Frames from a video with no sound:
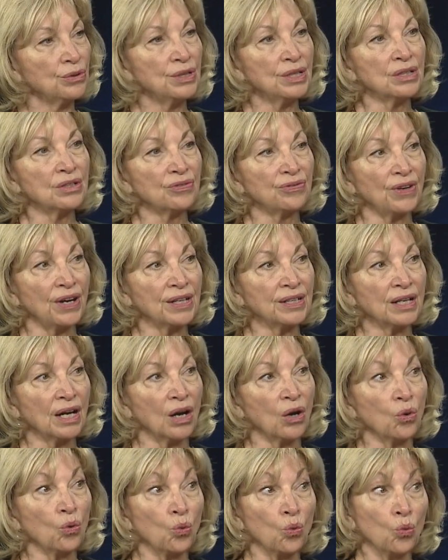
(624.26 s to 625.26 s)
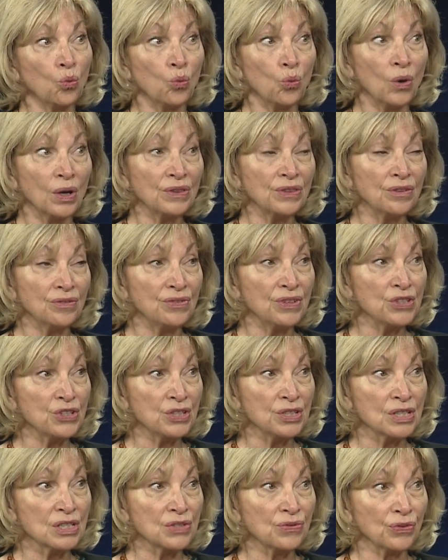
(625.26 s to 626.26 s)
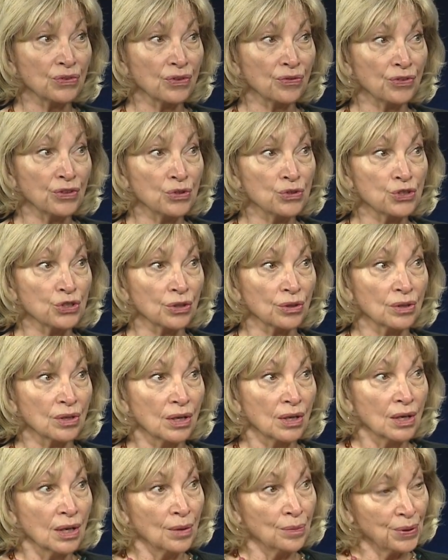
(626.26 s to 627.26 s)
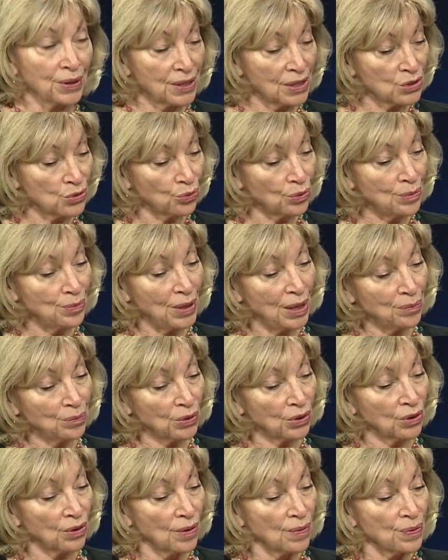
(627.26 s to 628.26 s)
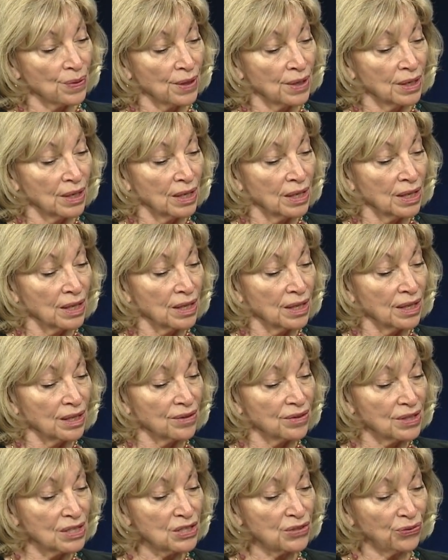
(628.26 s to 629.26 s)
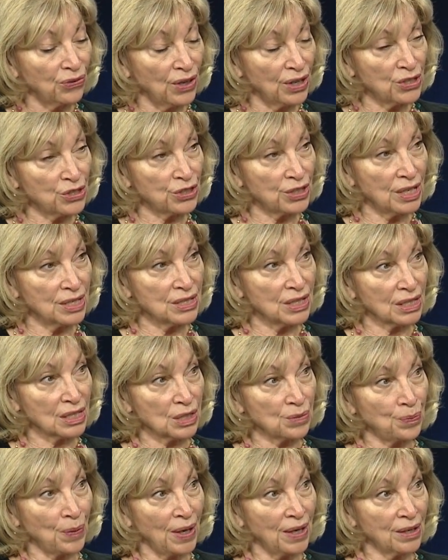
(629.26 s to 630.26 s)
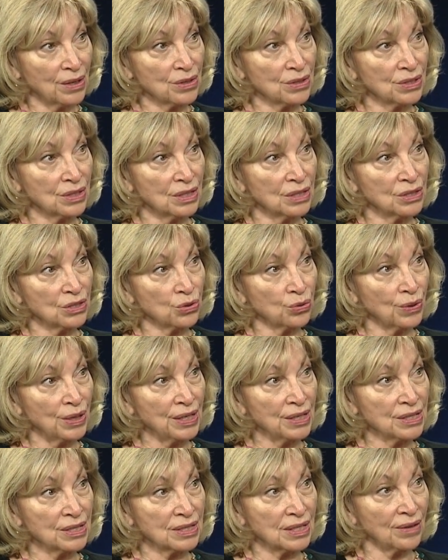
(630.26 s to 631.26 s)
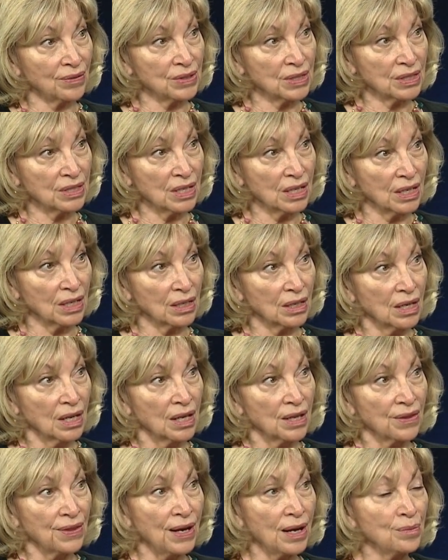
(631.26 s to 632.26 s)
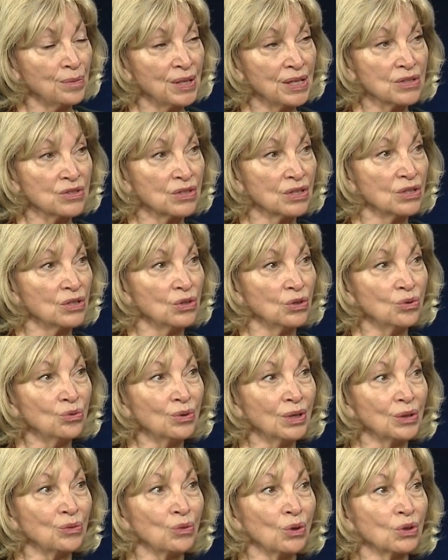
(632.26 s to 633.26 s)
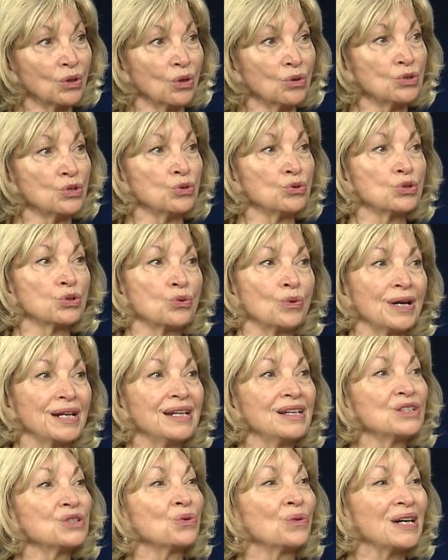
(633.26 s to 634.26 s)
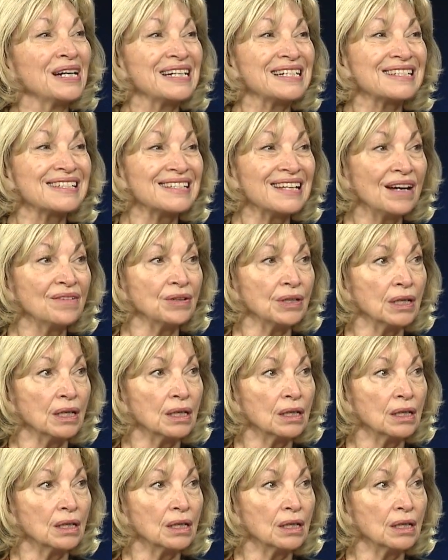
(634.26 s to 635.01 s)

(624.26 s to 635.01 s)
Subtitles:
need to find out what the vision is for the future. Because remember, this franchise expires in 2017. That means the new one will go to 2027.